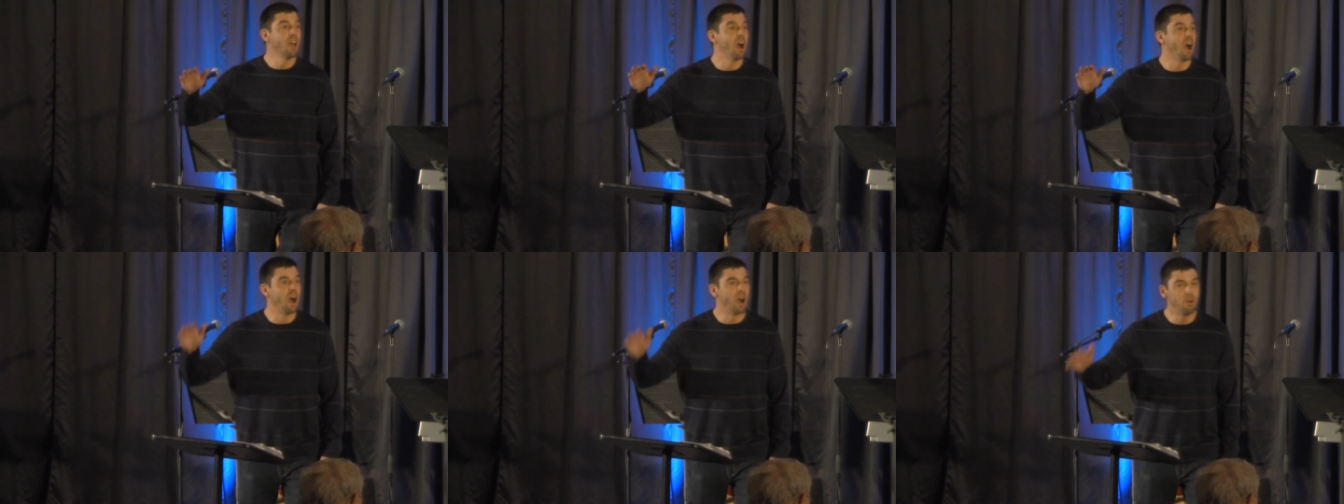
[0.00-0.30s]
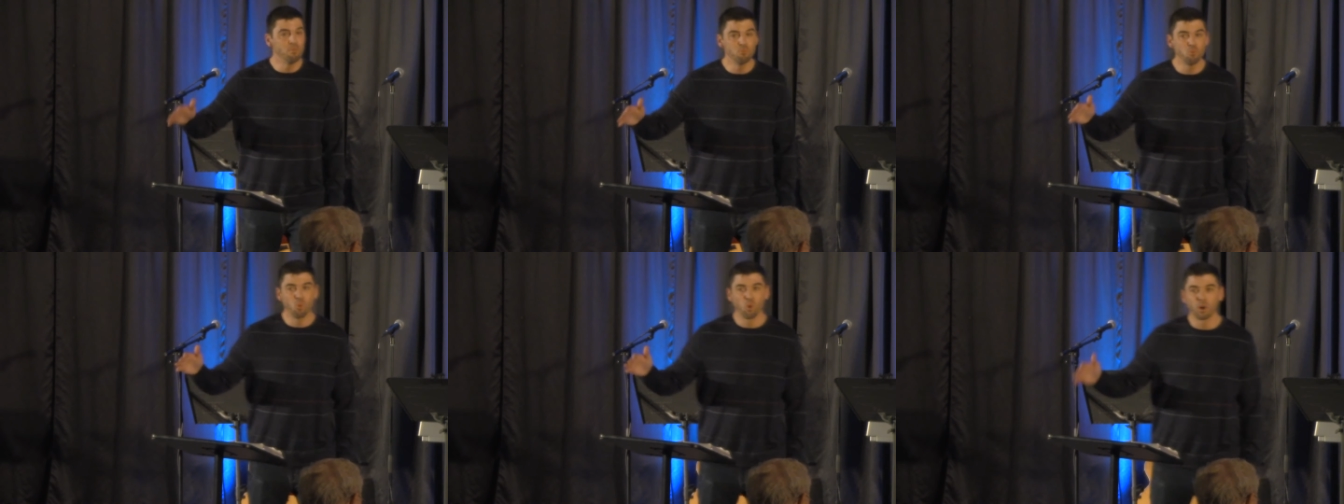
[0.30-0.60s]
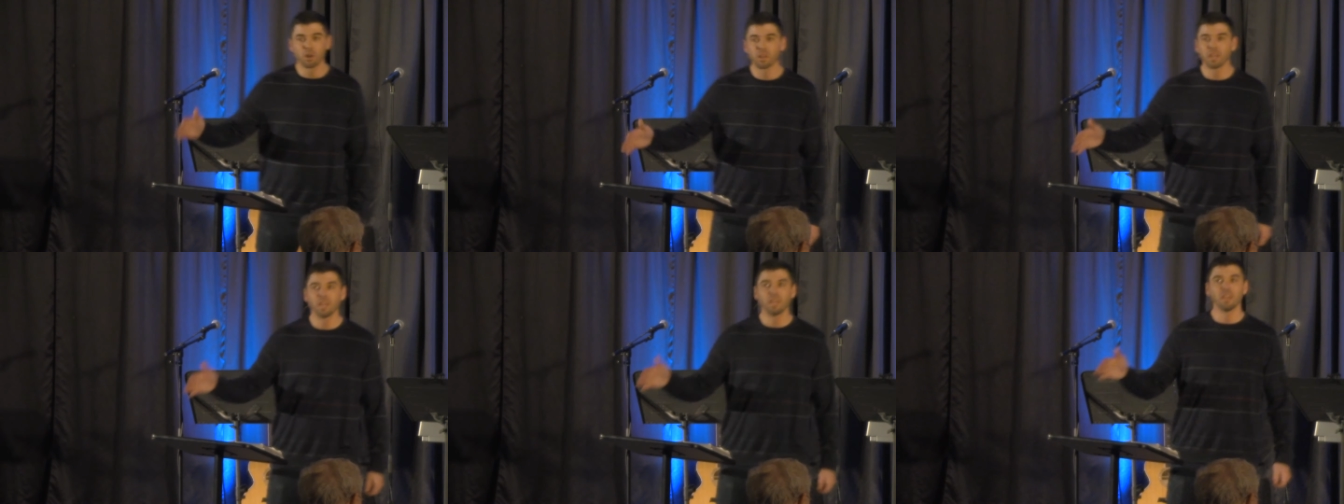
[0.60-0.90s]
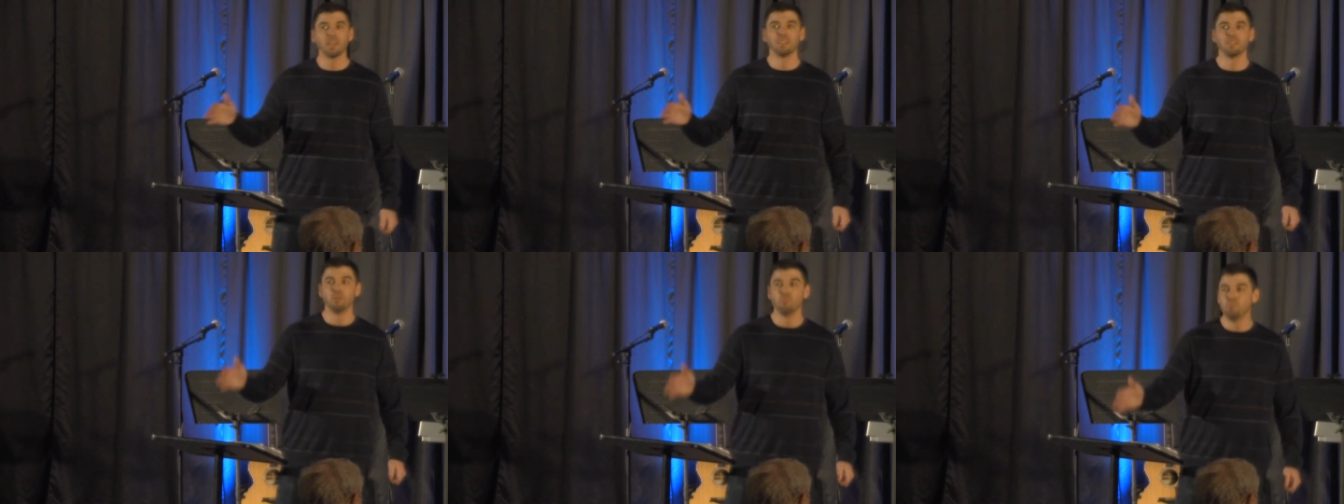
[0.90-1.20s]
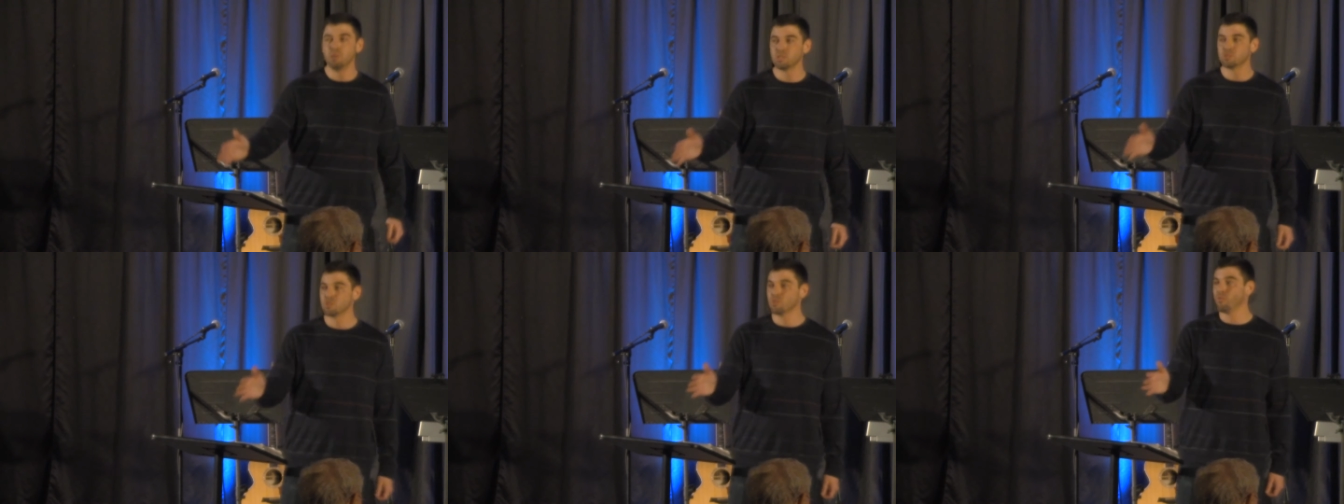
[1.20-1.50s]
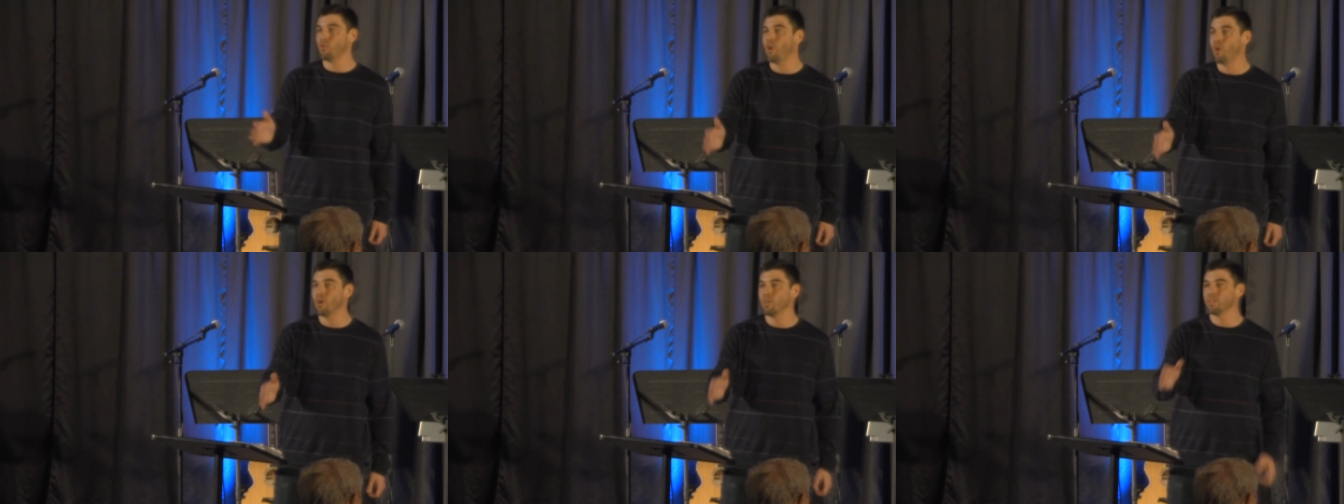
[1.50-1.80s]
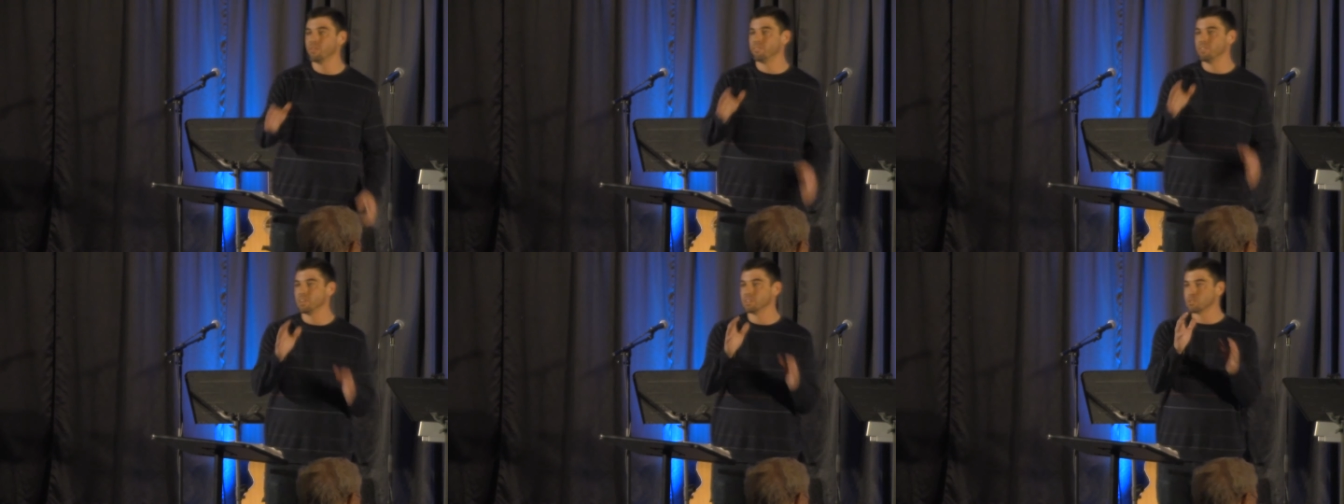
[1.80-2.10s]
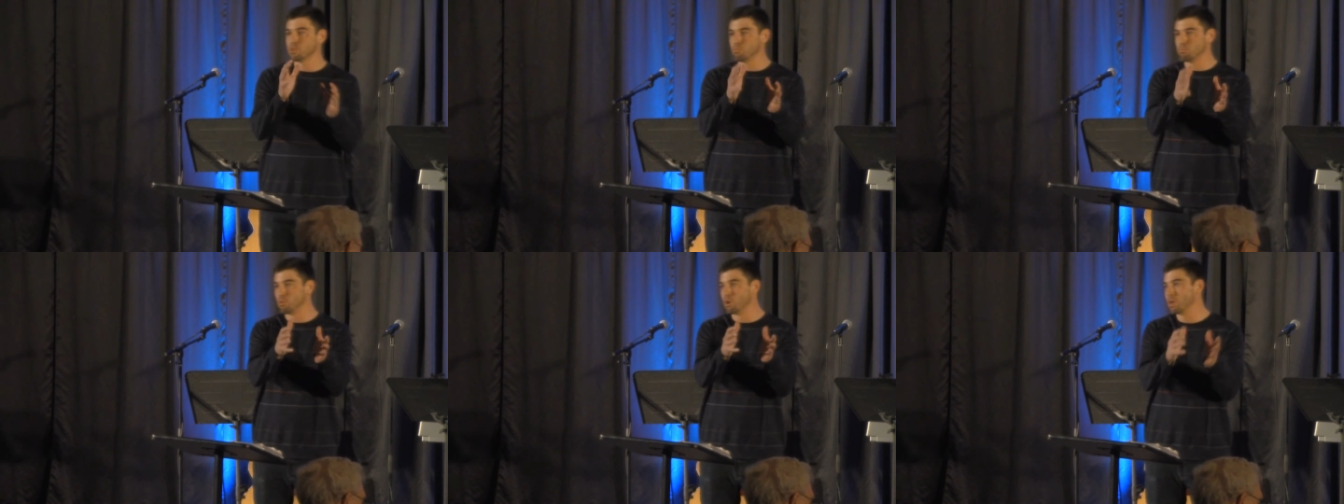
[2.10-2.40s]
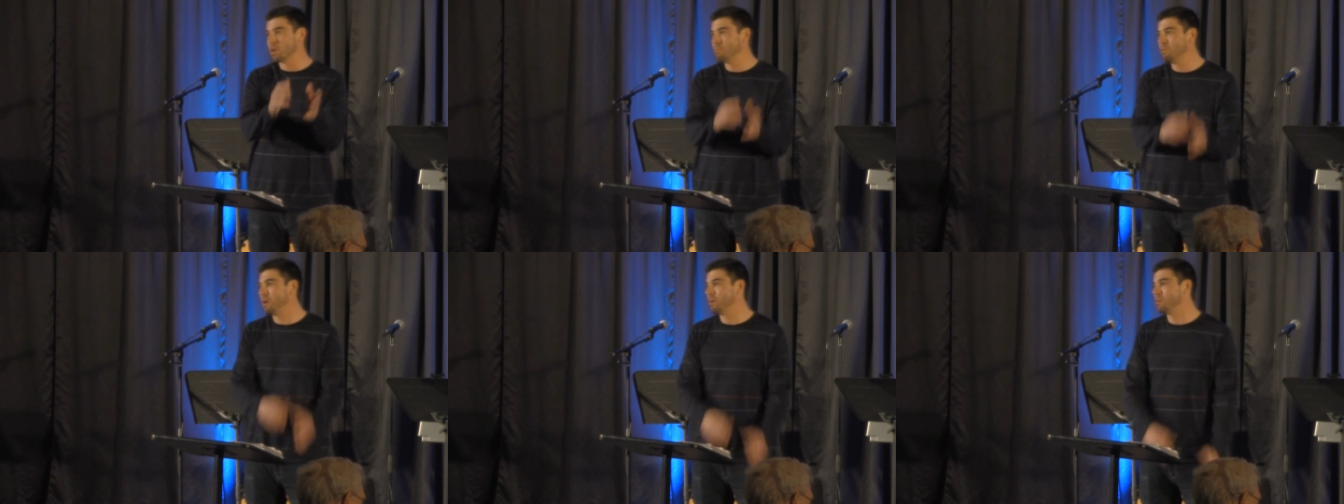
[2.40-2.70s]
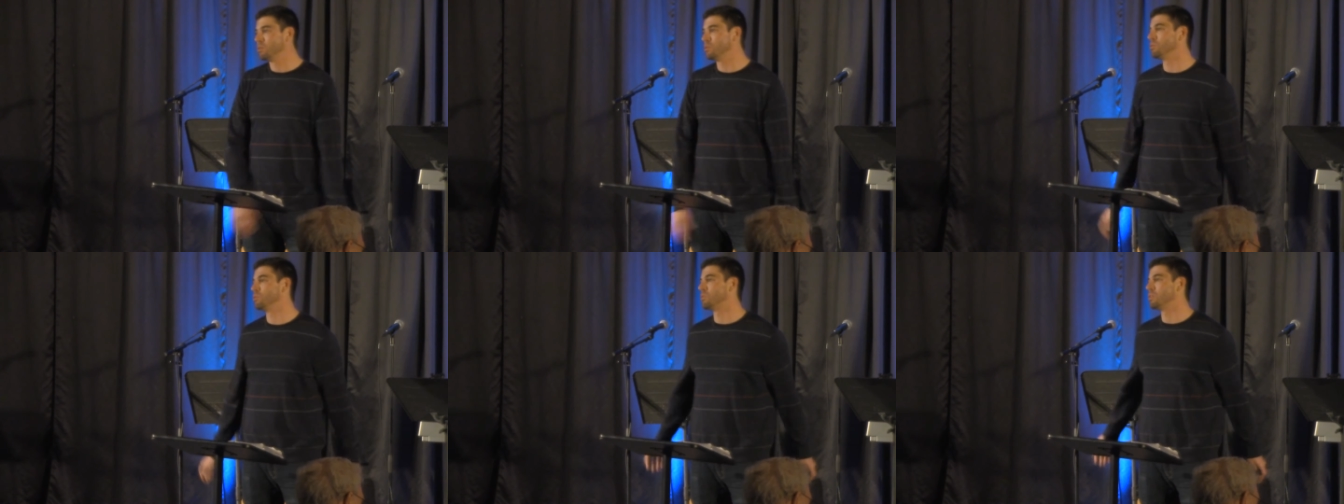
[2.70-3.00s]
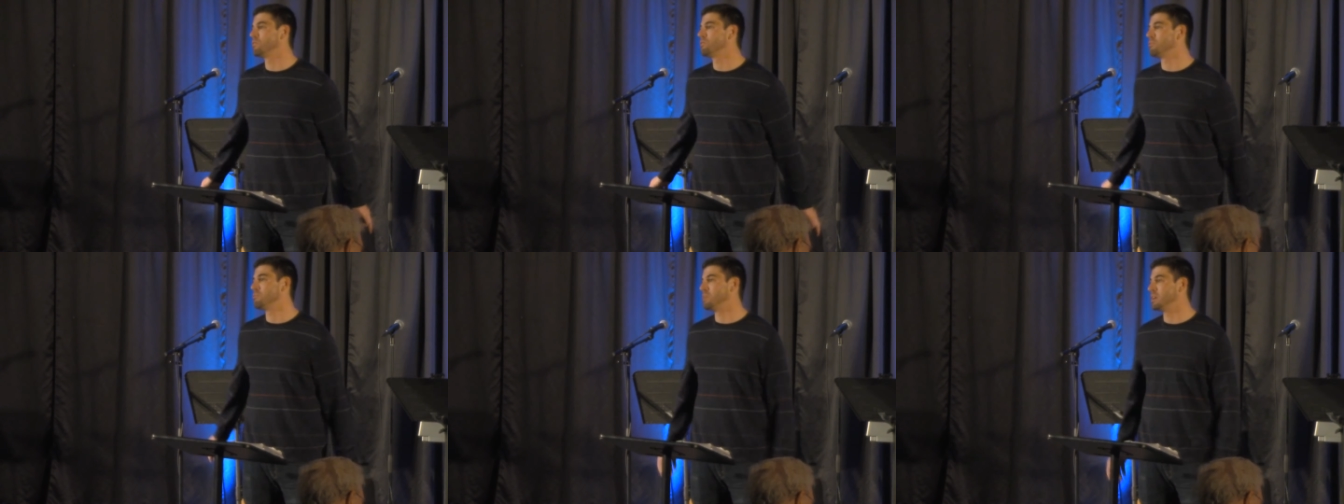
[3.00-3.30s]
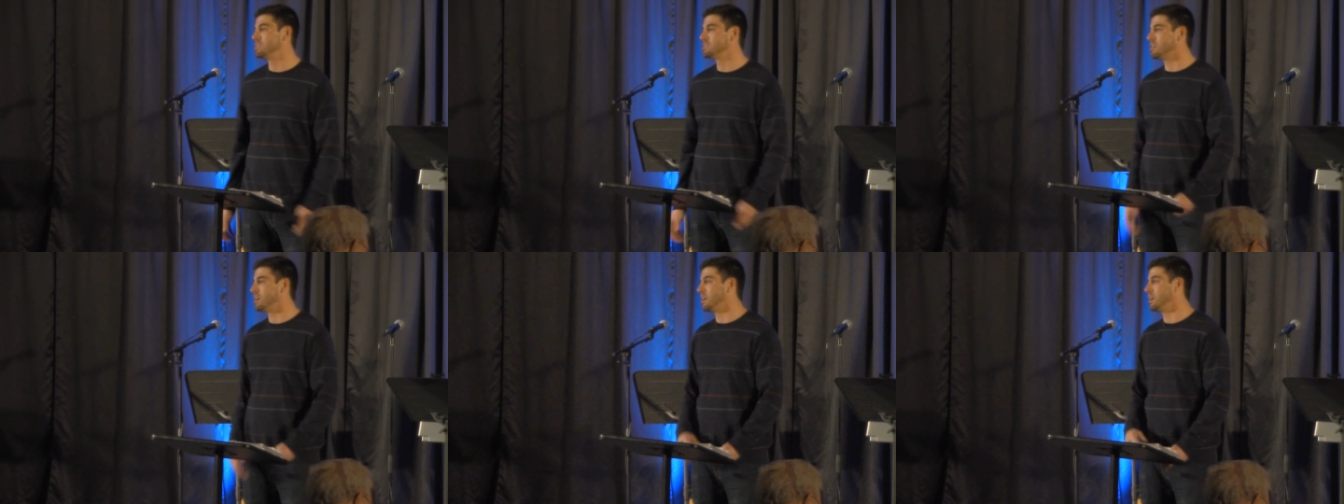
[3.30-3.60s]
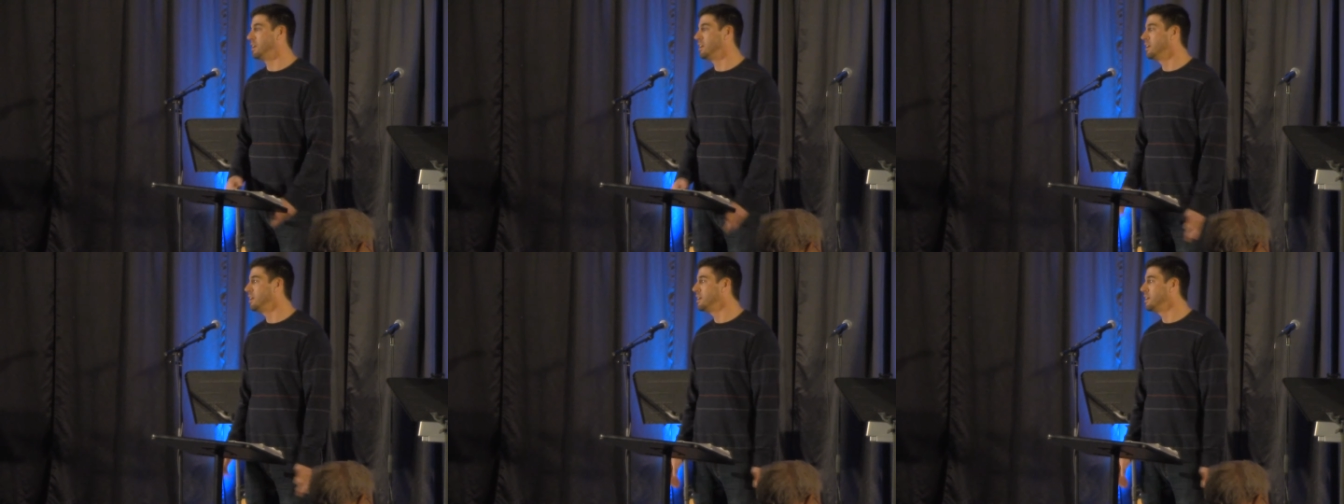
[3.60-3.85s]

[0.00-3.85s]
I'm working in the midst of all of this to bring about glory for my son.